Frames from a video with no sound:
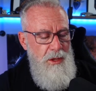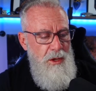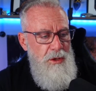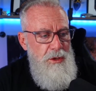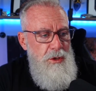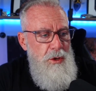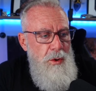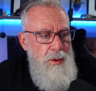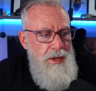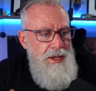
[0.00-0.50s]

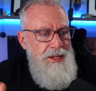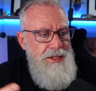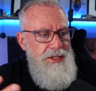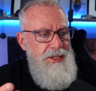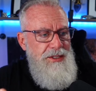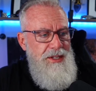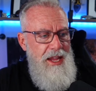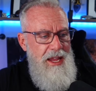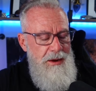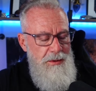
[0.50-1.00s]
you can
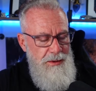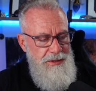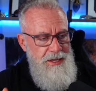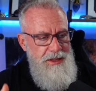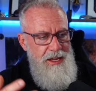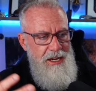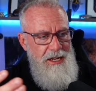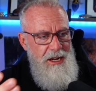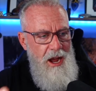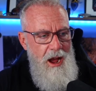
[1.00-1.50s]
stay within
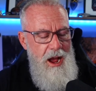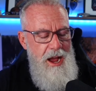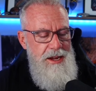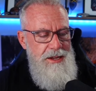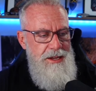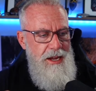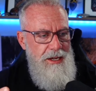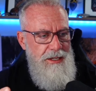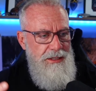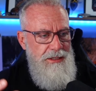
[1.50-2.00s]
the
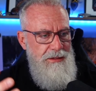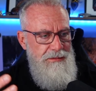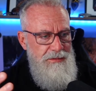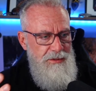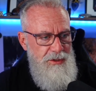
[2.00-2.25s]
context of